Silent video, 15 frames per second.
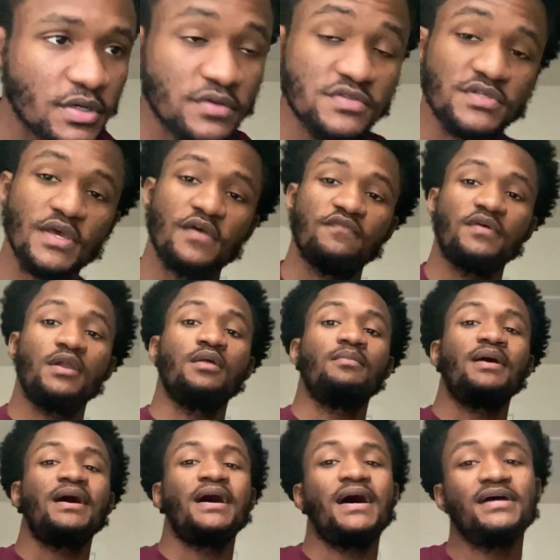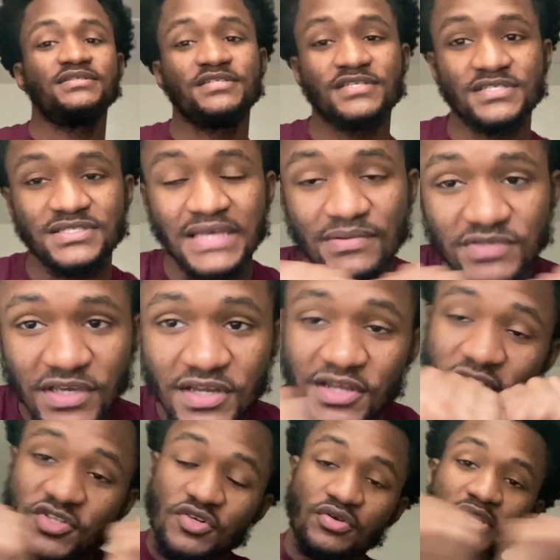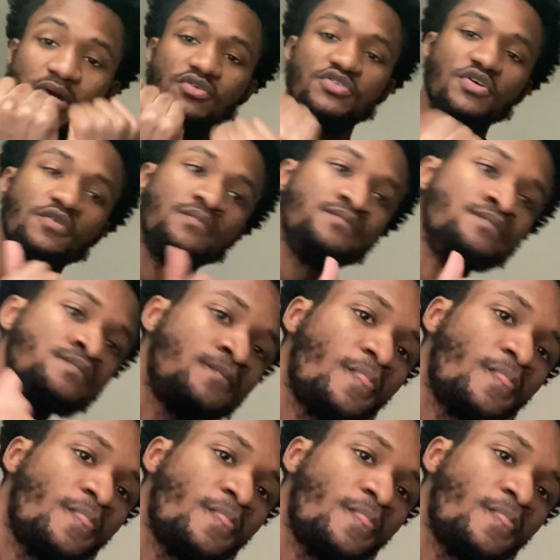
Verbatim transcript: You know what I'm saying? Follow my IG and Snapchat and intro and outro.